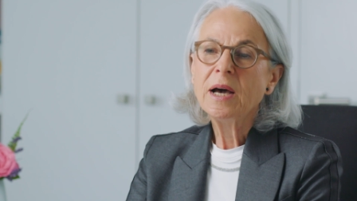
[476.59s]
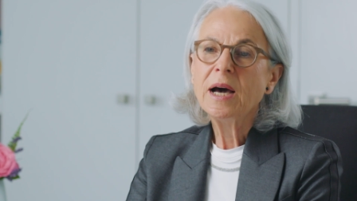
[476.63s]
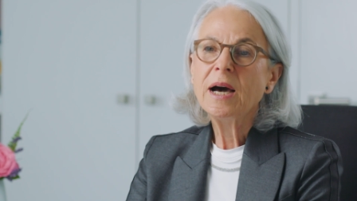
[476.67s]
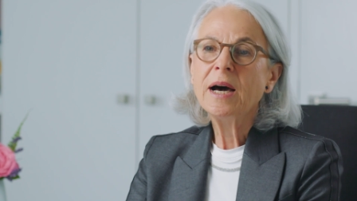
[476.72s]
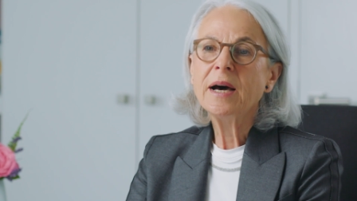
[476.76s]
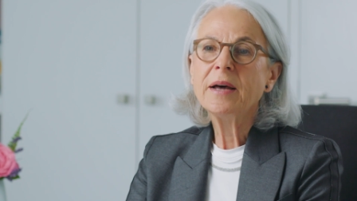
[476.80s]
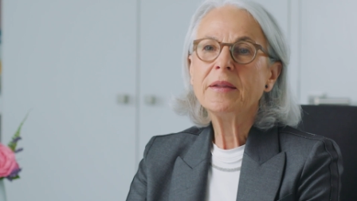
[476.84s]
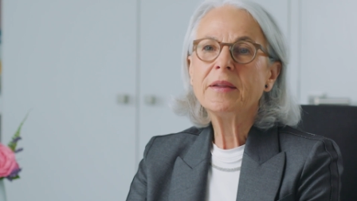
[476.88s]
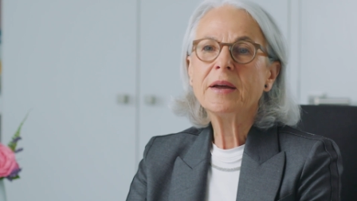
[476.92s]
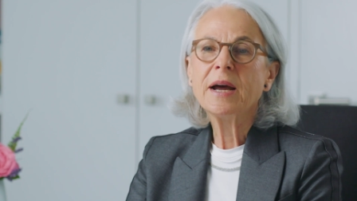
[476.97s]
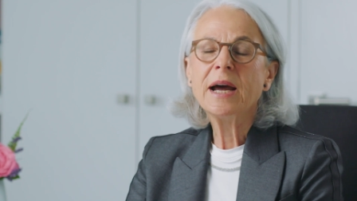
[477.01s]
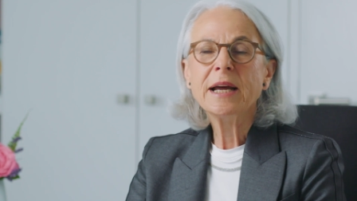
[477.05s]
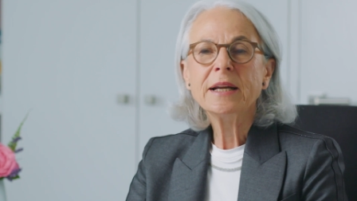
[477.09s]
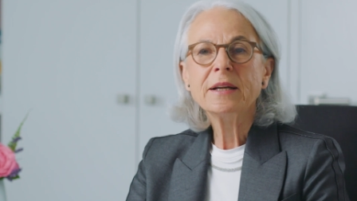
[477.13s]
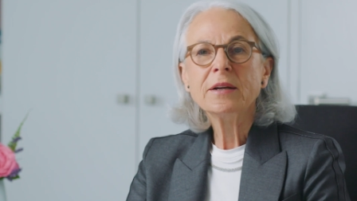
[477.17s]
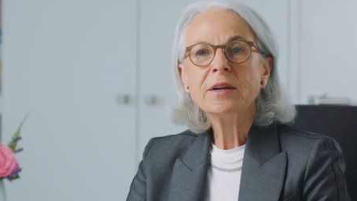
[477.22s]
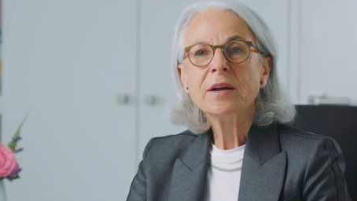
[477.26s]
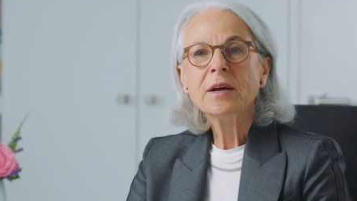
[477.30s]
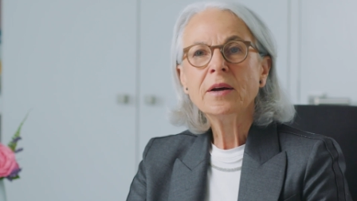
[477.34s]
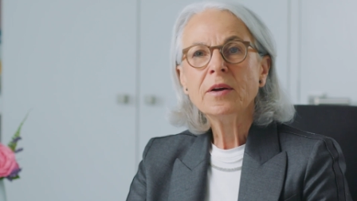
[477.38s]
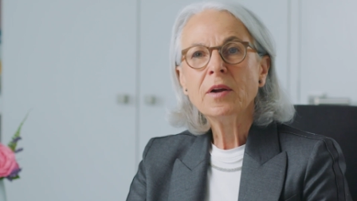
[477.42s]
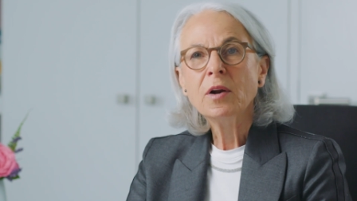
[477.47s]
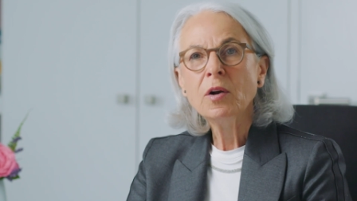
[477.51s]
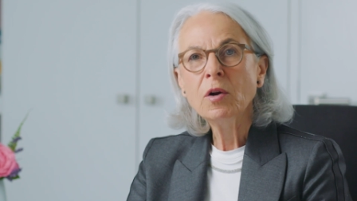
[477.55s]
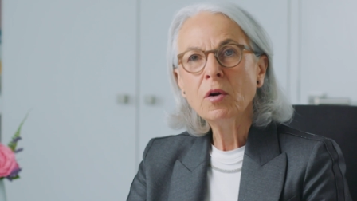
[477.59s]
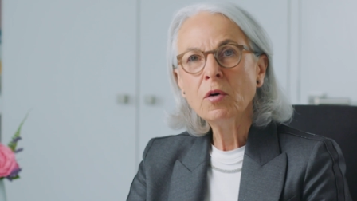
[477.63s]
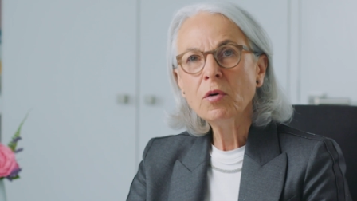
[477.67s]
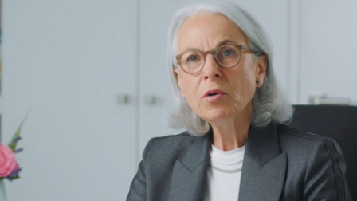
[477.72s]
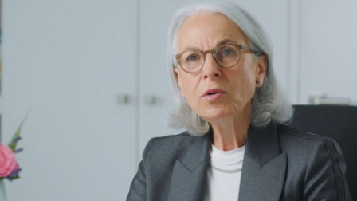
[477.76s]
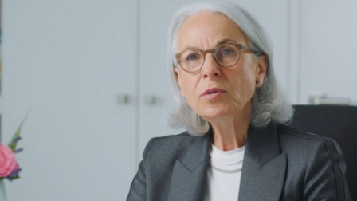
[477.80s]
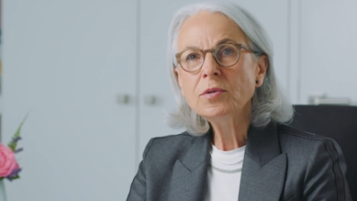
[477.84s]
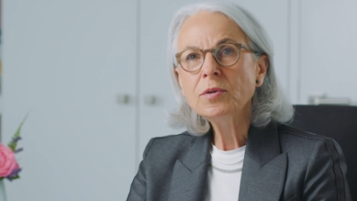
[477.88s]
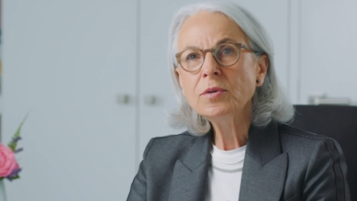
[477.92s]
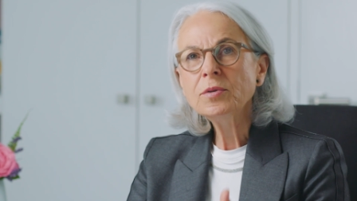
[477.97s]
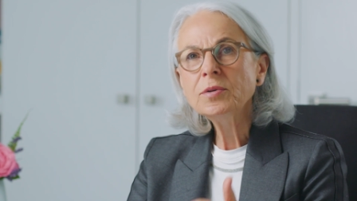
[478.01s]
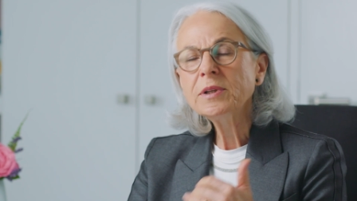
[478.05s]
other had
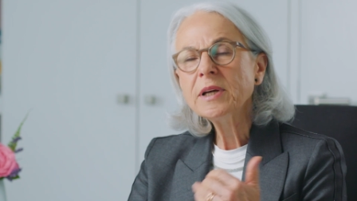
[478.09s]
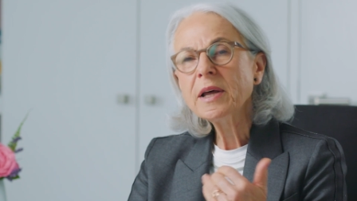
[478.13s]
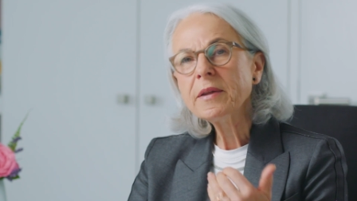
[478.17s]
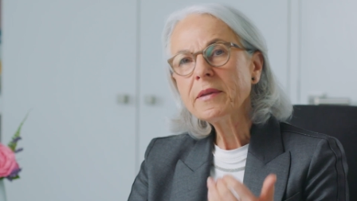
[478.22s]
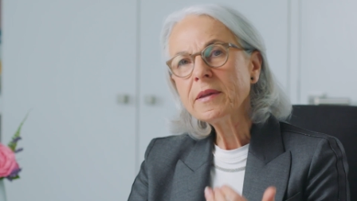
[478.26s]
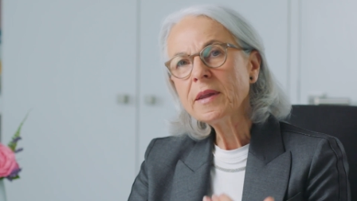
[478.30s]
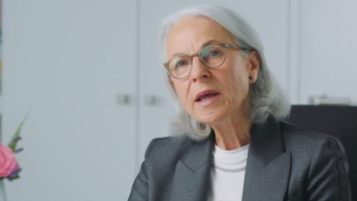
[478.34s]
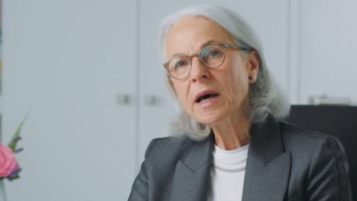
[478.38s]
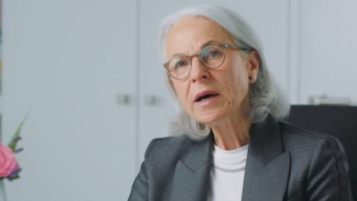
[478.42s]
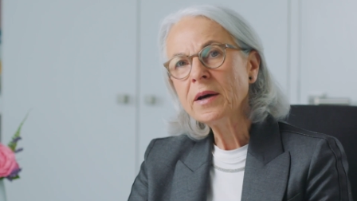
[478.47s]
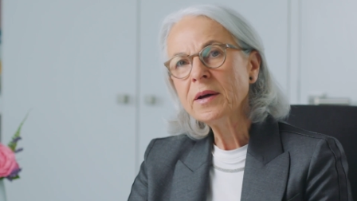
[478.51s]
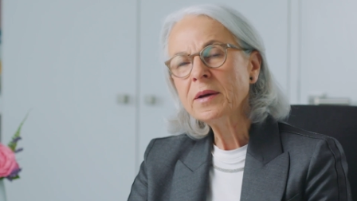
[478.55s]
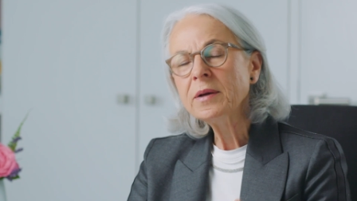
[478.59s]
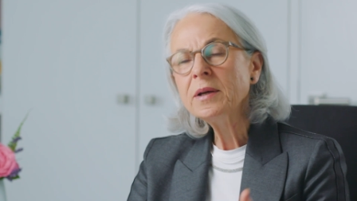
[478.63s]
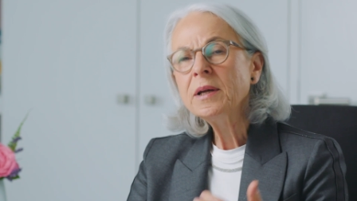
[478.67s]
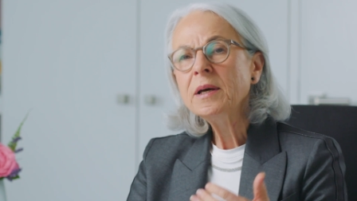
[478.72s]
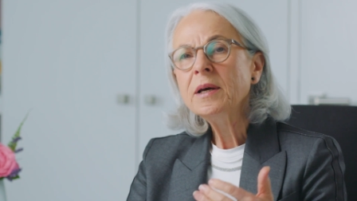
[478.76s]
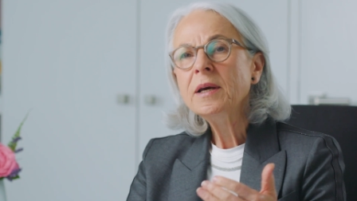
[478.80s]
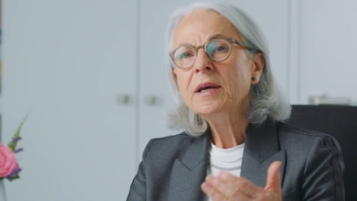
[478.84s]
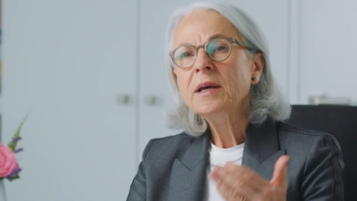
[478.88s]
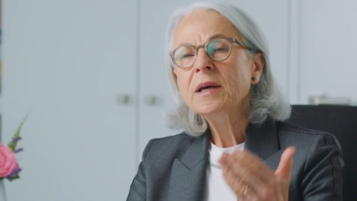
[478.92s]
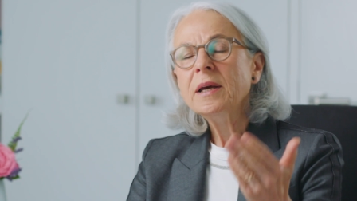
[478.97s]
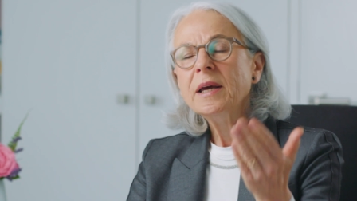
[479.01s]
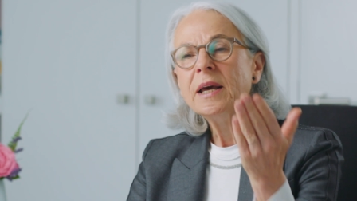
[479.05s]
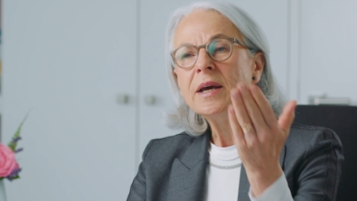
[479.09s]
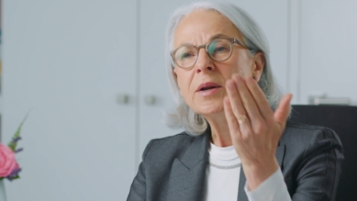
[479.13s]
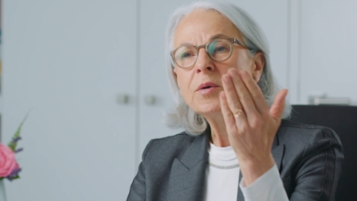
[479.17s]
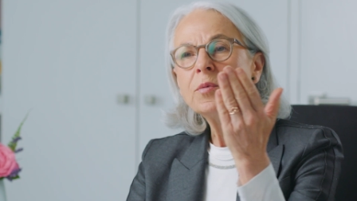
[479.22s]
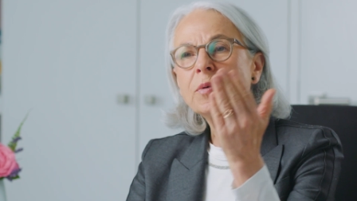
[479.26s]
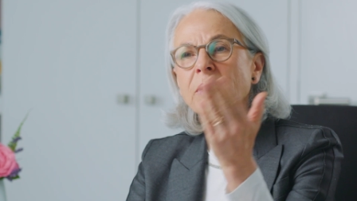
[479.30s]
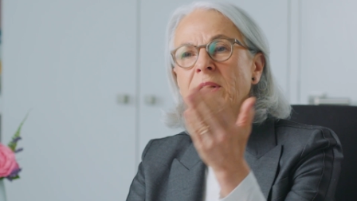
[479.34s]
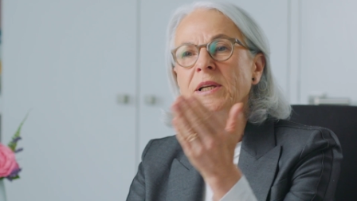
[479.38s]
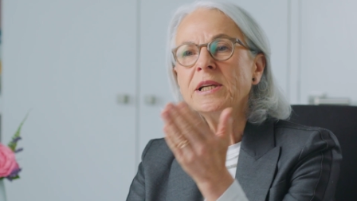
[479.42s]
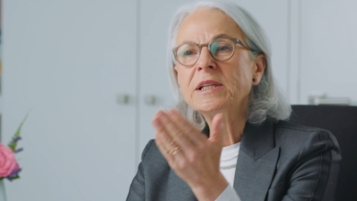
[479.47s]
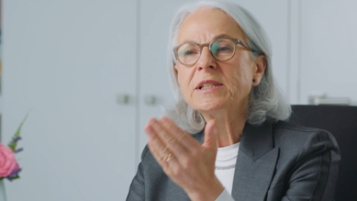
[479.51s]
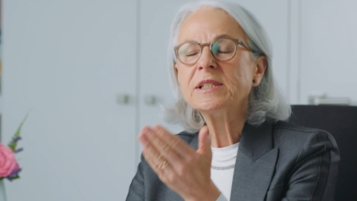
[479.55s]
low glutathione
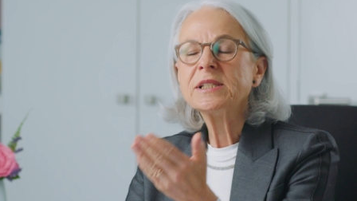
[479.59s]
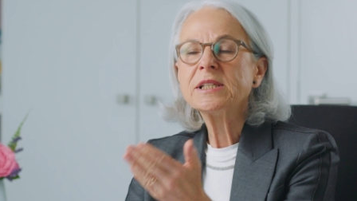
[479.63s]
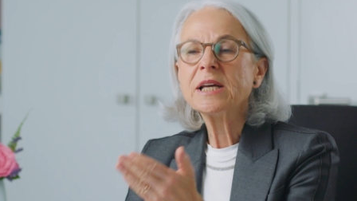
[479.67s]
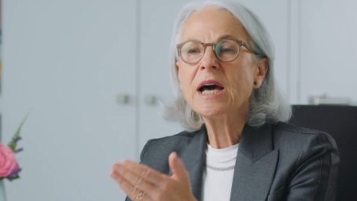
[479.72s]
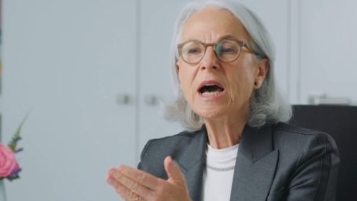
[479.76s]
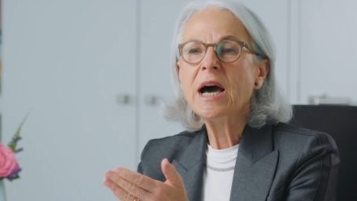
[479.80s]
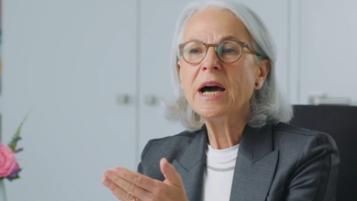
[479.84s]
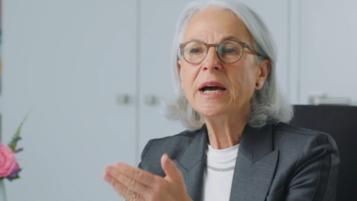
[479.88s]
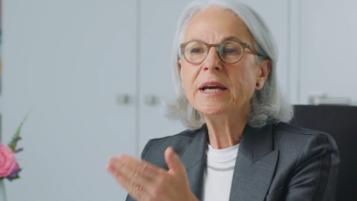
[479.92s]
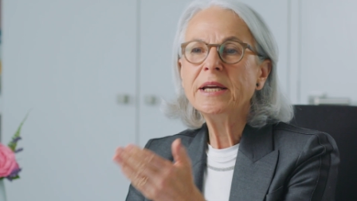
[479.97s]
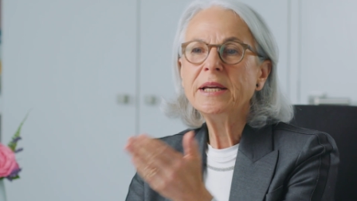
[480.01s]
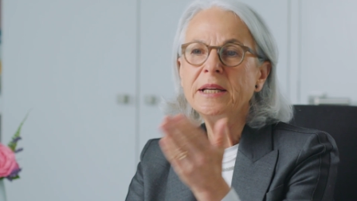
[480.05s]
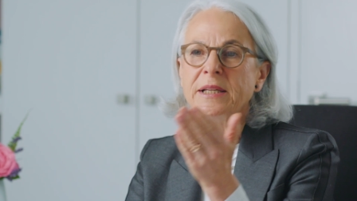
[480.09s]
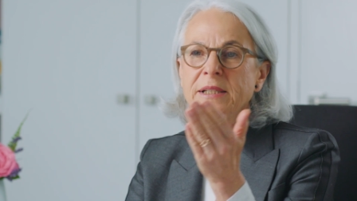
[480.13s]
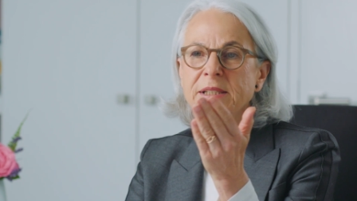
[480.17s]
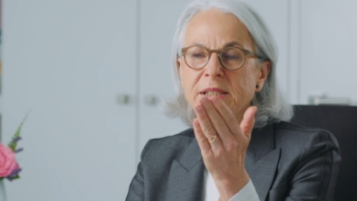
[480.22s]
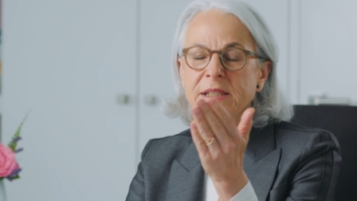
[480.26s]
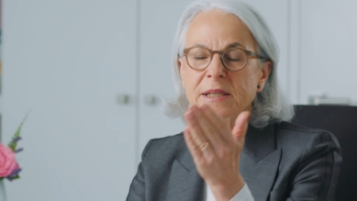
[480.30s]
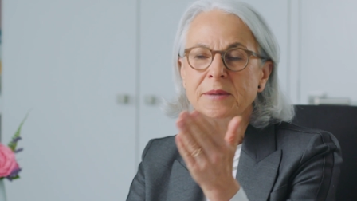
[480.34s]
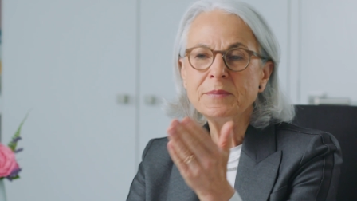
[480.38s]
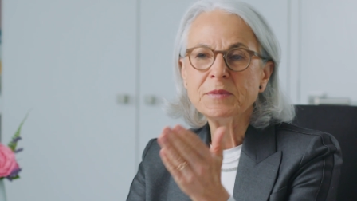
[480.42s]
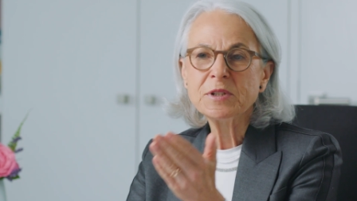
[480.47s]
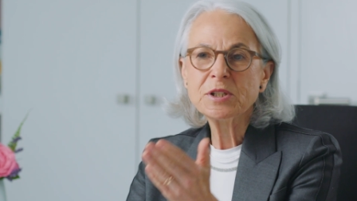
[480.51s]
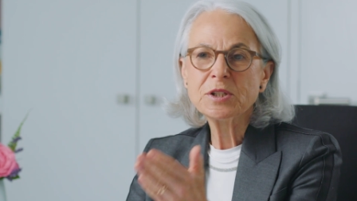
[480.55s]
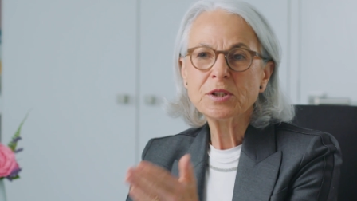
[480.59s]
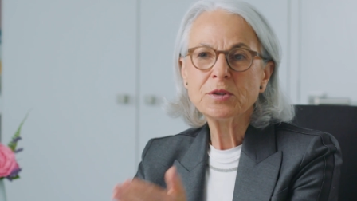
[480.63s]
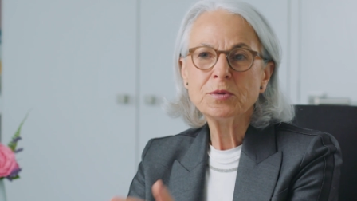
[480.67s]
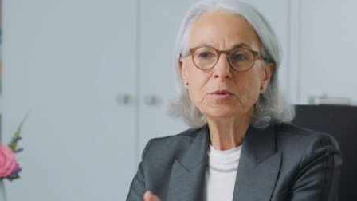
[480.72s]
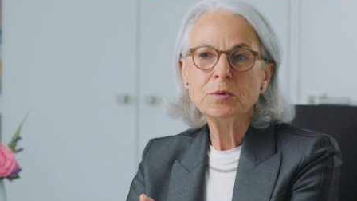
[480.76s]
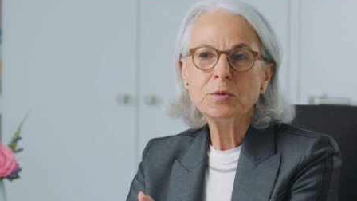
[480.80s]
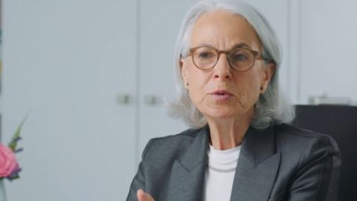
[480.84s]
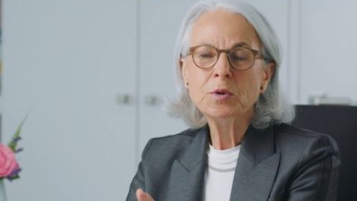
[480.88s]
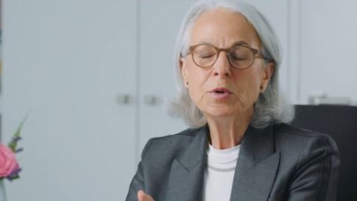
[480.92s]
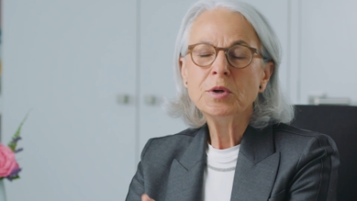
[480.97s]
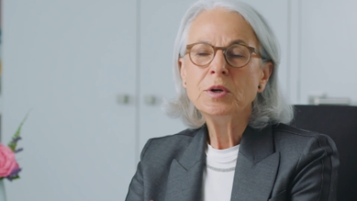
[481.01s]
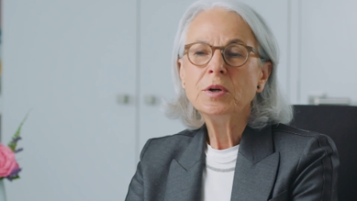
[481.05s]
and when it's high it seems to